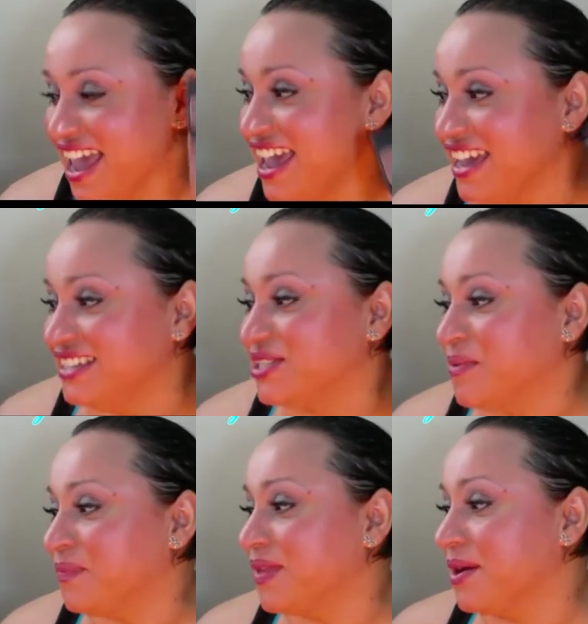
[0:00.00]
and
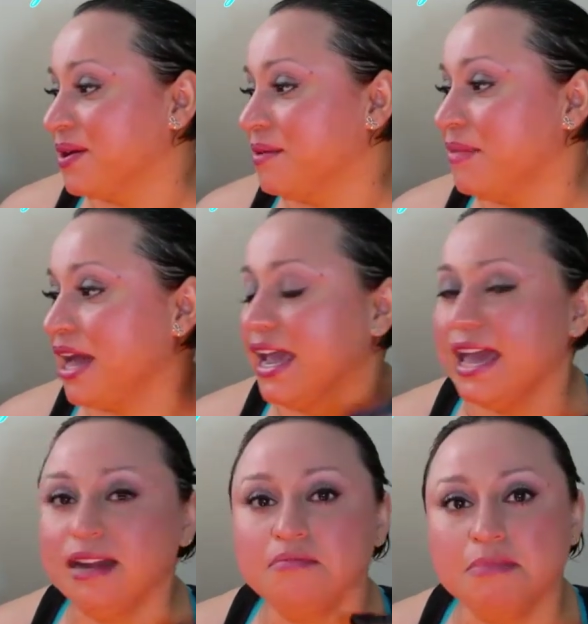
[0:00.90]
I
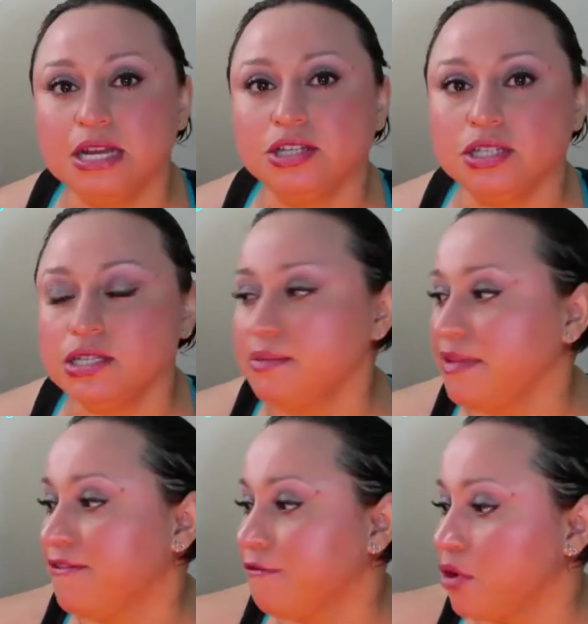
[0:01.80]
hadn't mentioned it
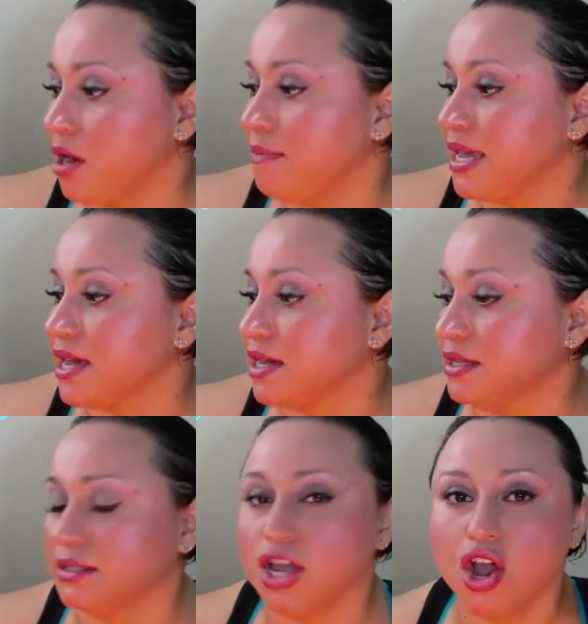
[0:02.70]
before
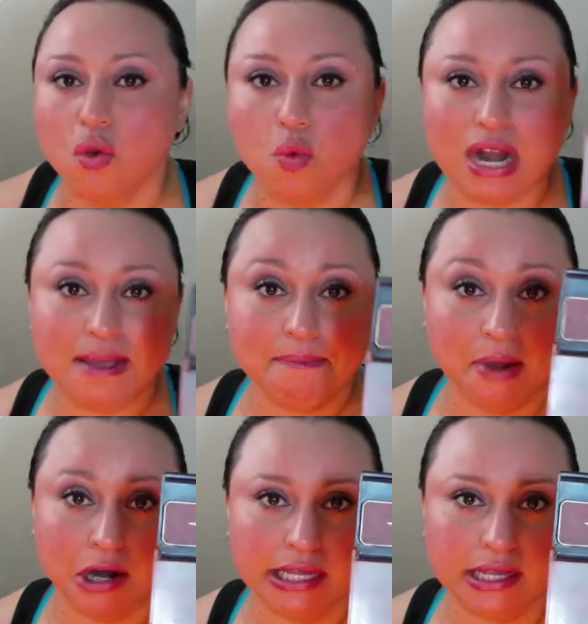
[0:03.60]
because when I
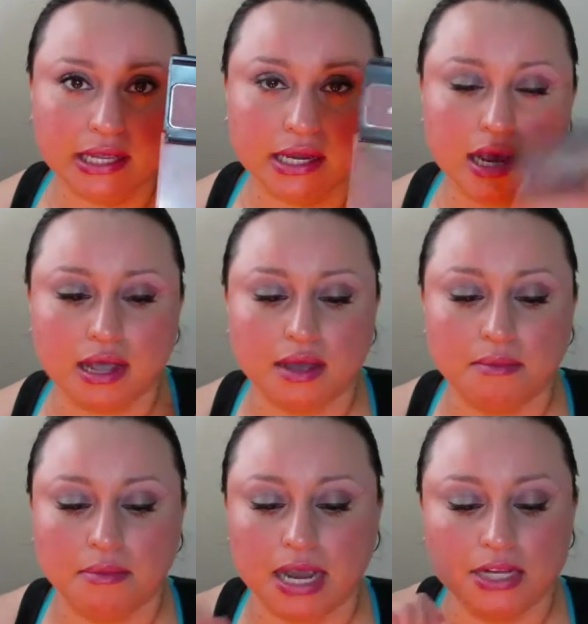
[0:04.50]
bought it,
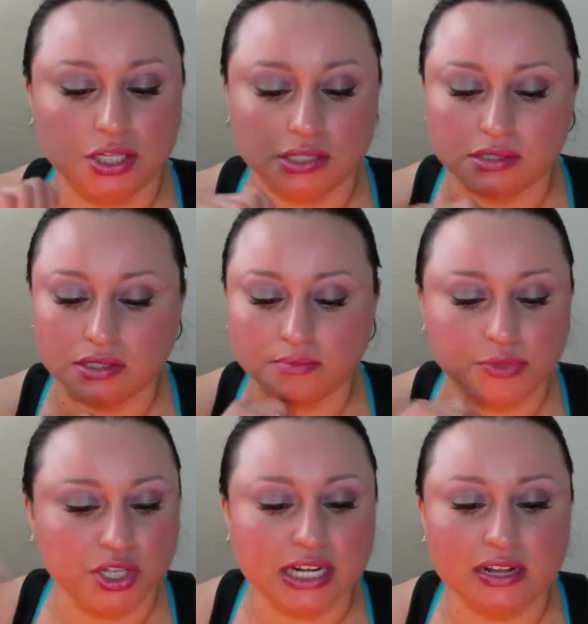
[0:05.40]
I just
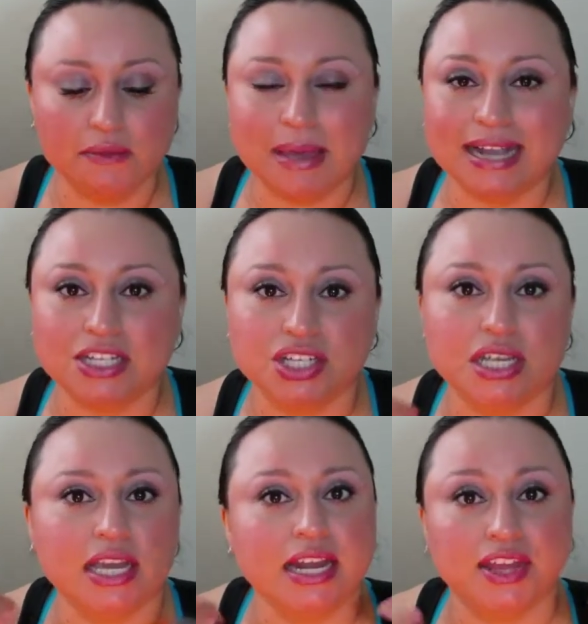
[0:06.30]
took it out of the
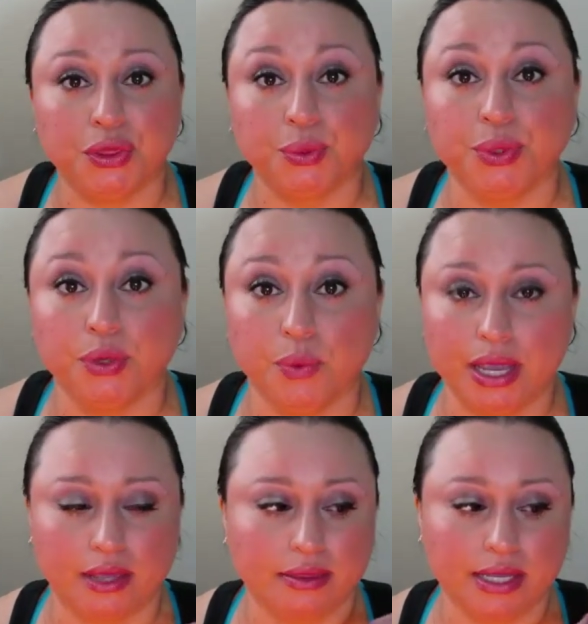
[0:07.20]
packaging and I threw it
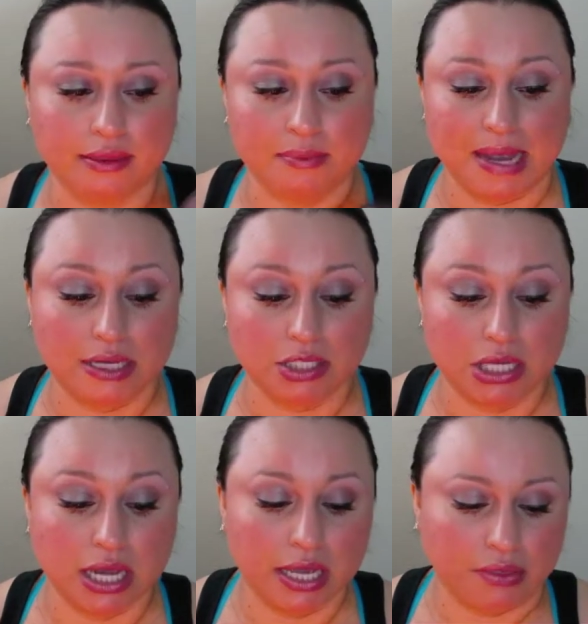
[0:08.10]
away. Like the
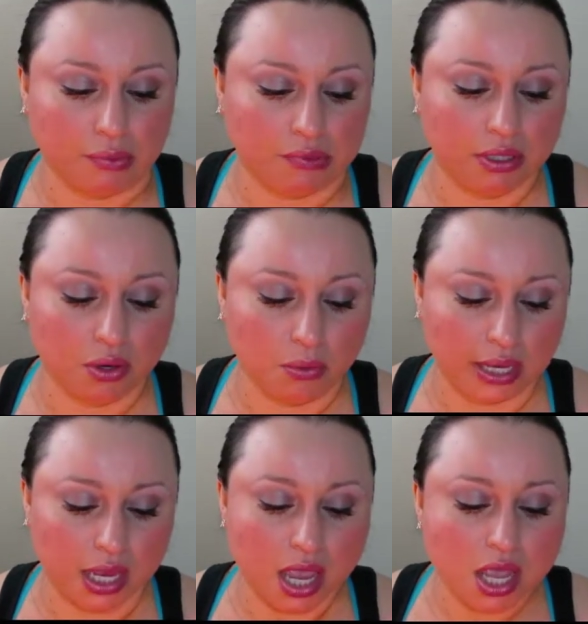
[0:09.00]
packaging, I threw it
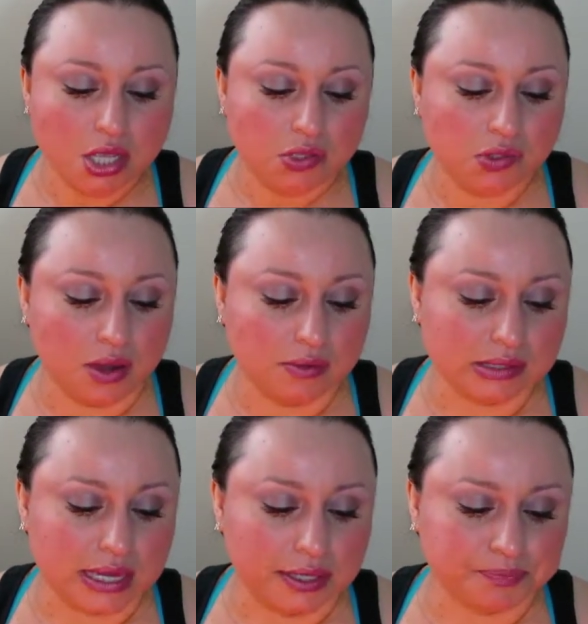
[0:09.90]
away. So I
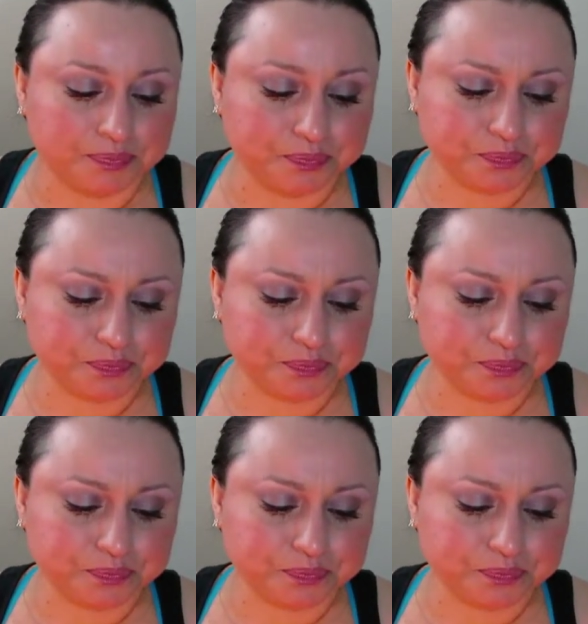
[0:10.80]
was like,